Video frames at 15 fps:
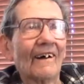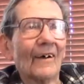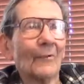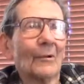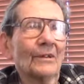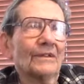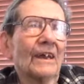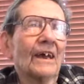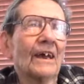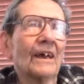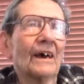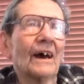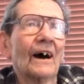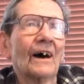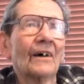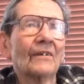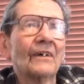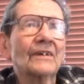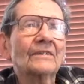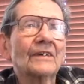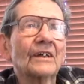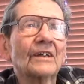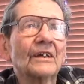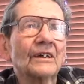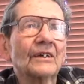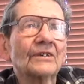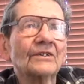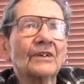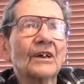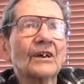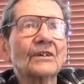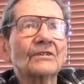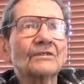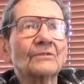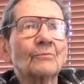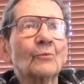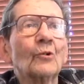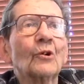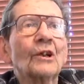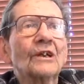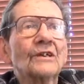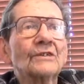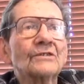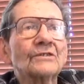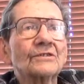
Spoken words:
But they said they could see us Marines